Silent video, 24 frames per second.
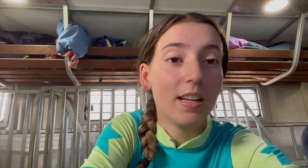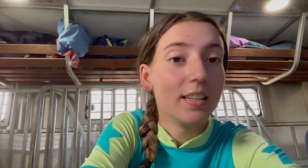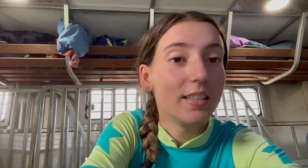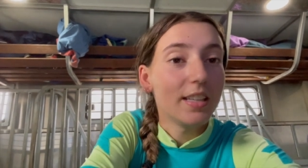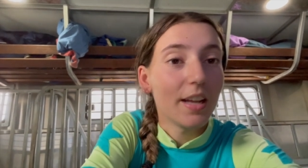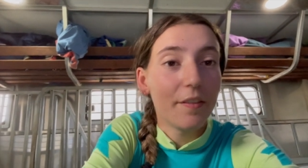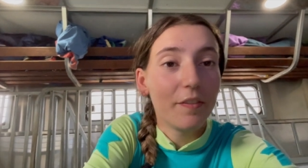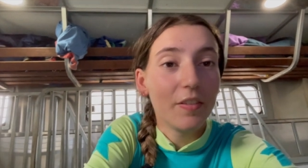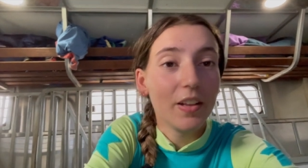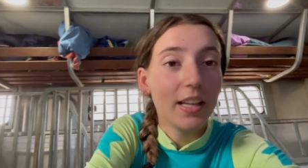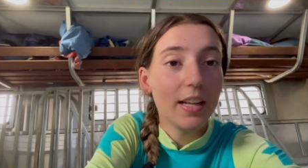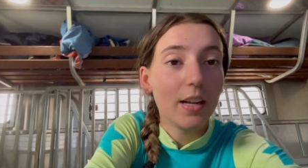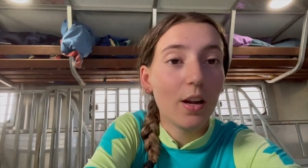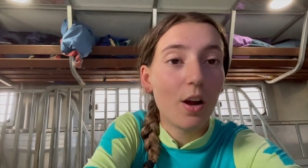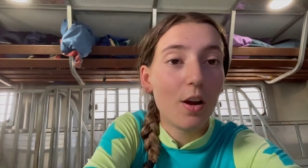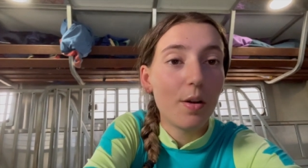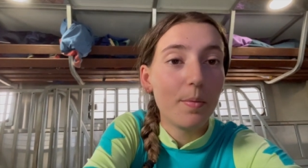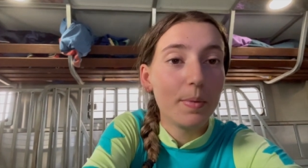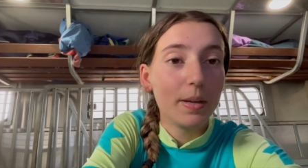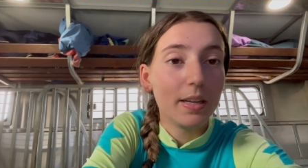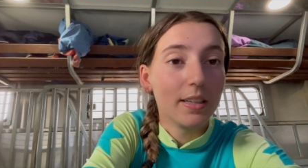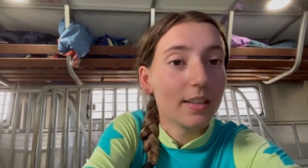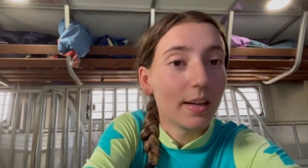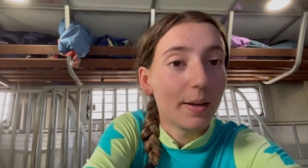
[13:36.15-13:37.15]
definitely on
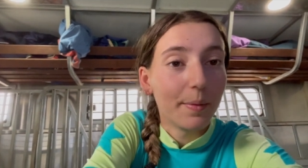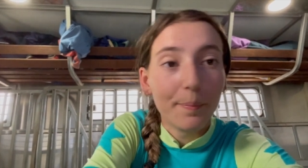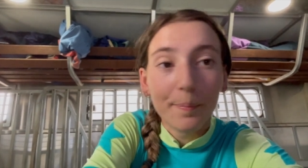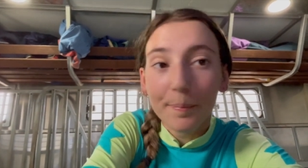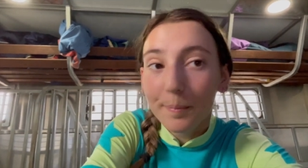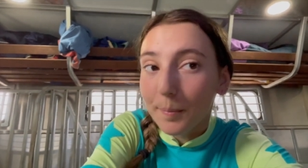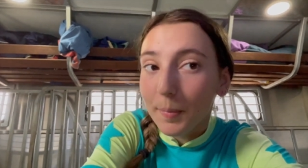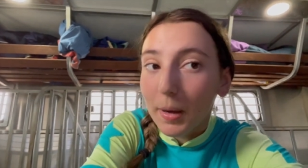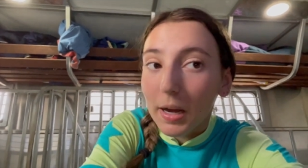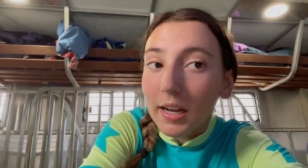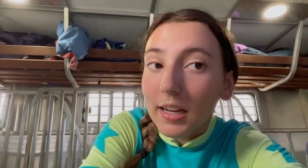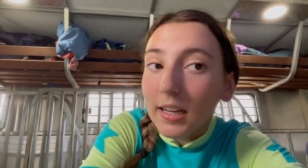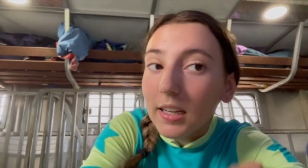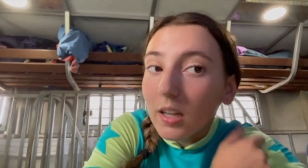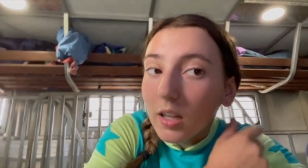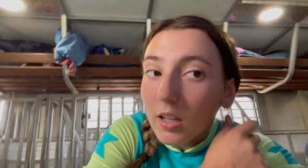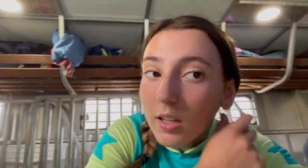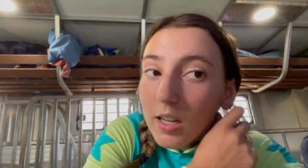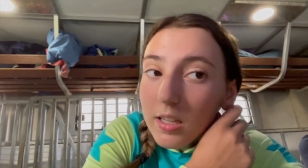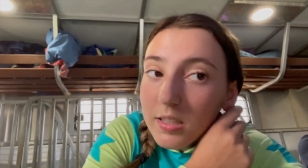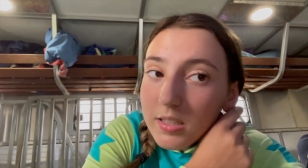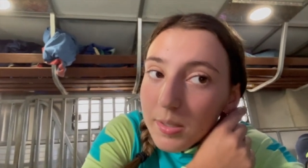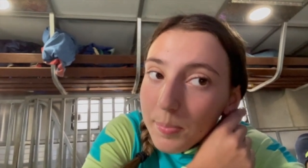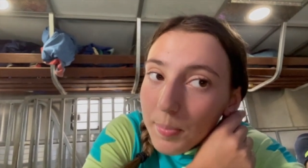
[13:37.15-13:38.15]
oh, big time. But he got
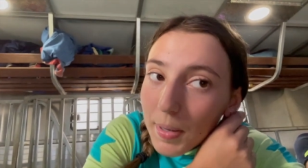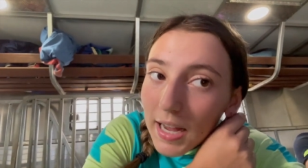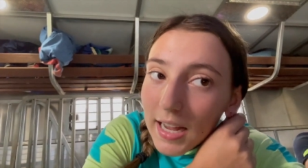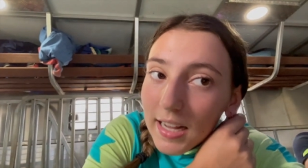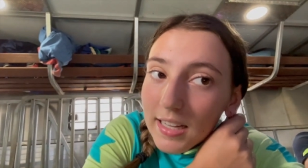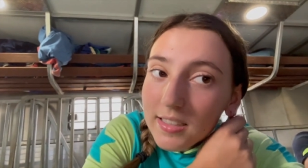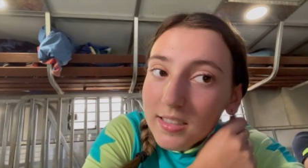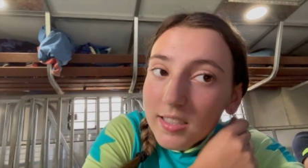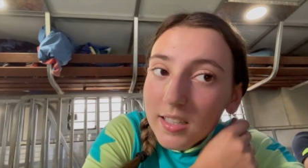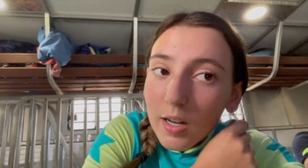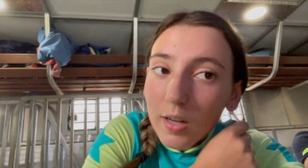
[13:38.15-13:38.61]
lots of pets,